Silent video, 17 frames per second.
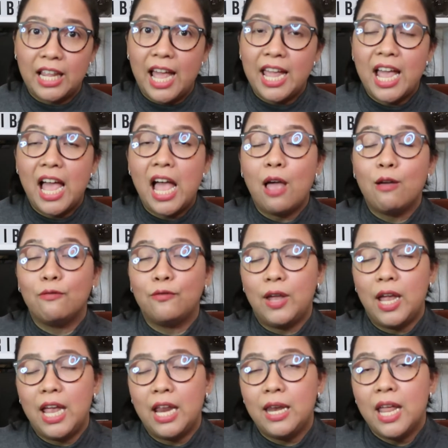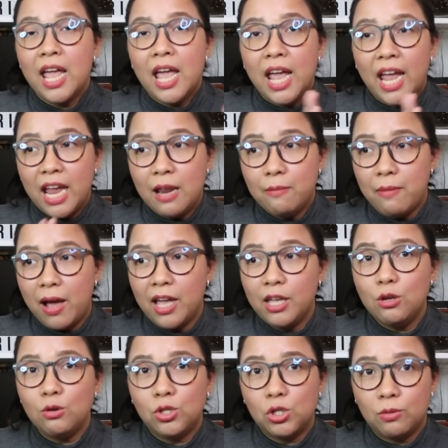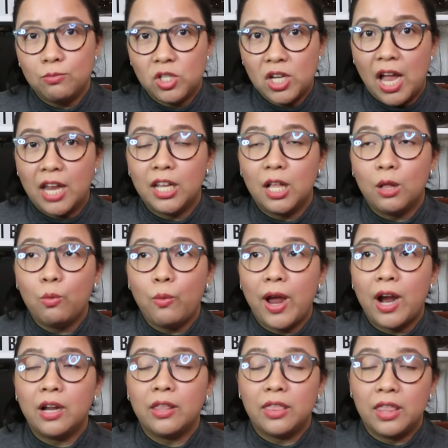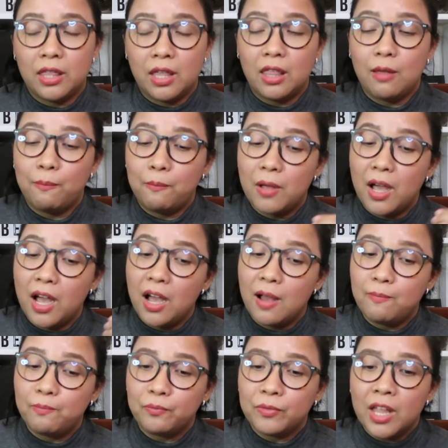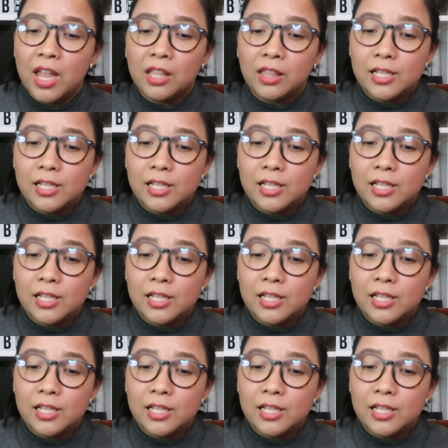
that I have in in my YouTube channel, where the, the, um,